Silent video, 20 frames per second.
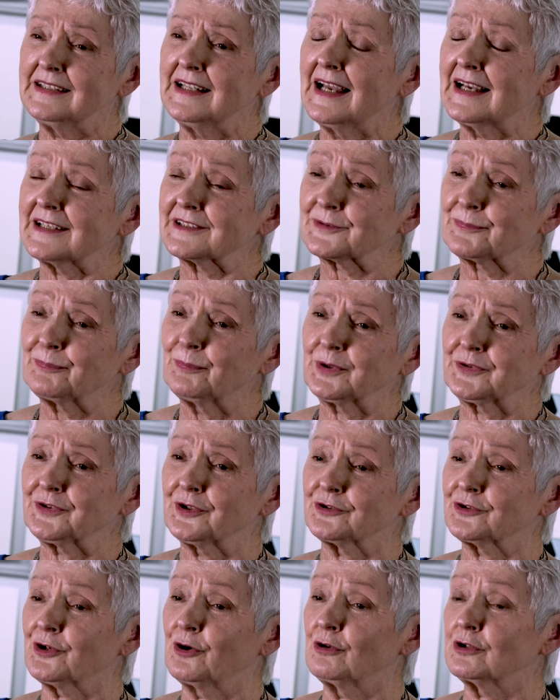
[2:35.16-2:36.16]
Yes, but
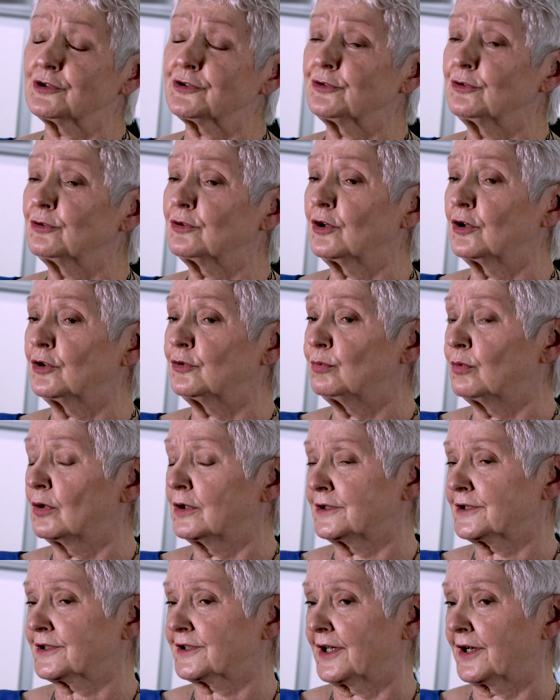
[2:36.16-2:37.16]
there's also good
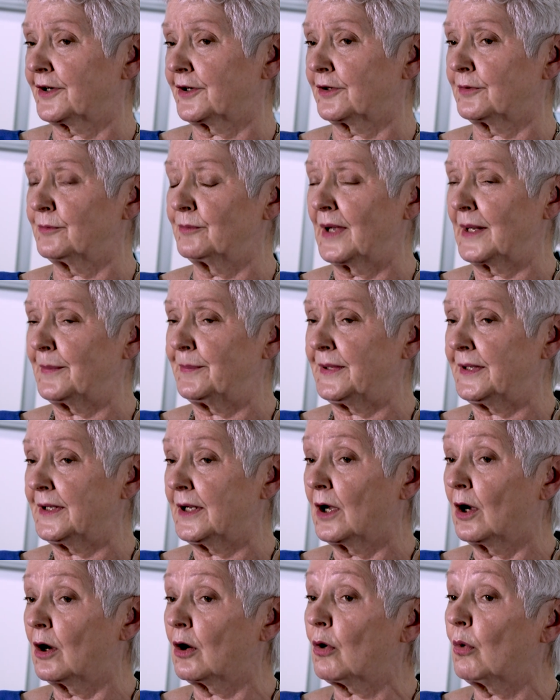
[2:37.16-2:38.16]
ones that are
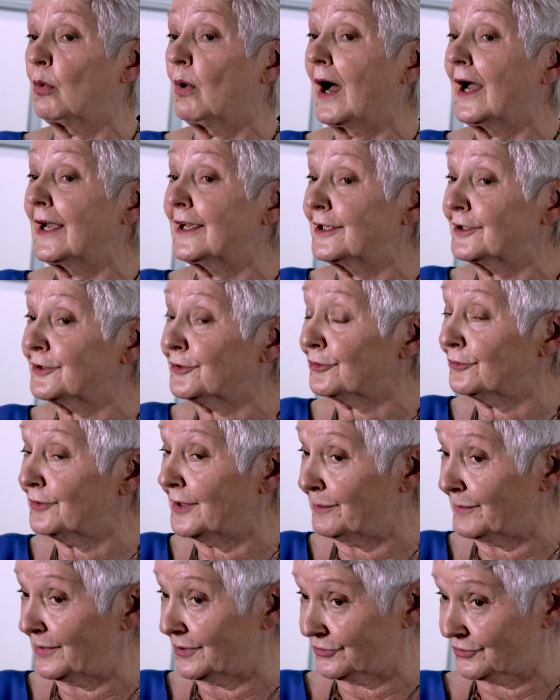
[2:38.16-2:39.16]
maybe quieter
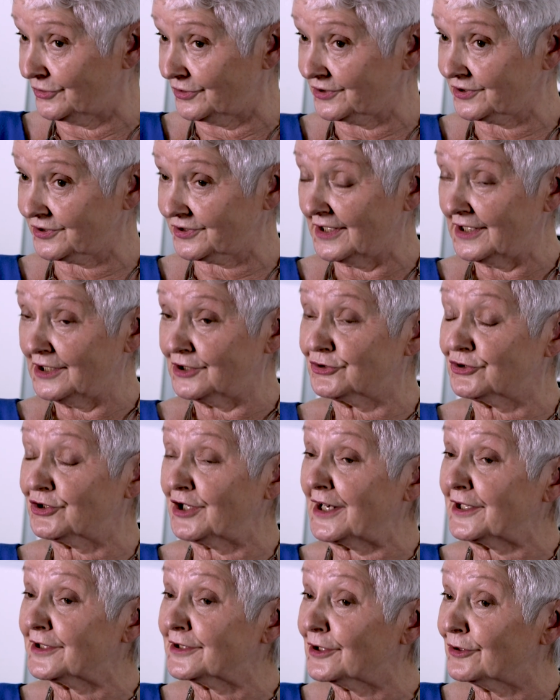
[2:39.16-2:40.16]
images,
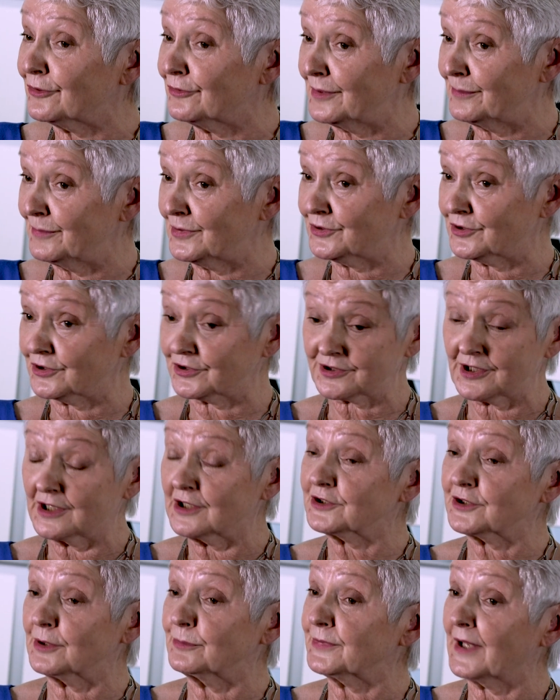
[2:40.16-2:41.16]
gentler images,
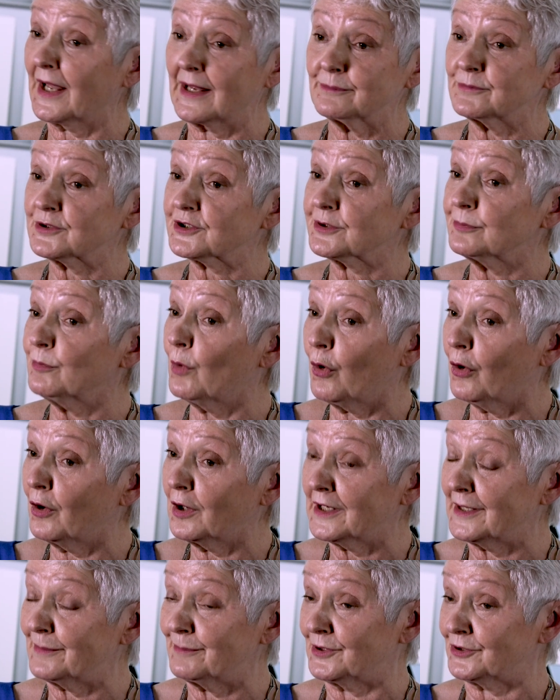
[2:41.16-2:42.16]
sometimes
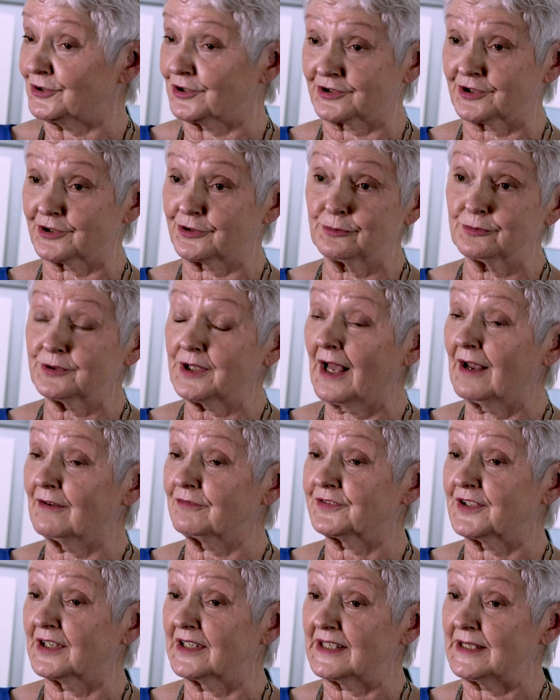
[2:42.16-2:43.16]
small images that don't
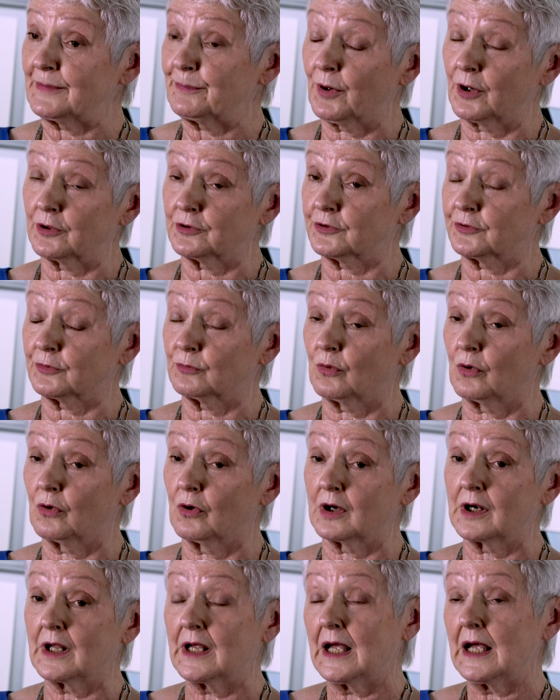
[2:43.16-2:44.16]
have to leap out at the
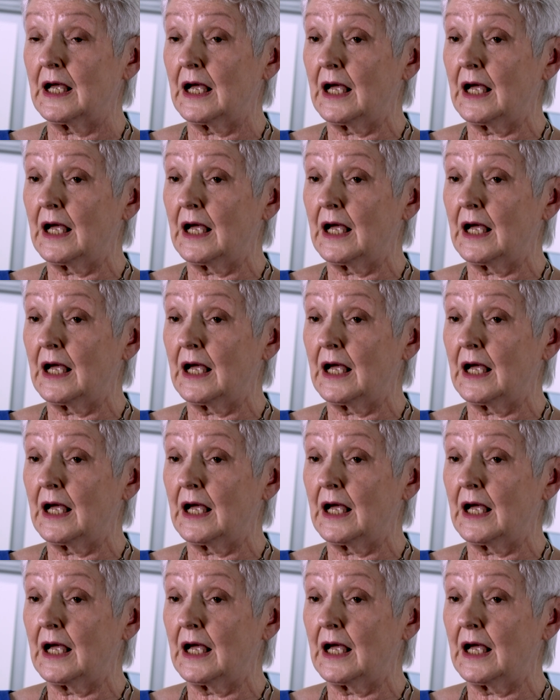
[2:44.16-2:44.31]
wall.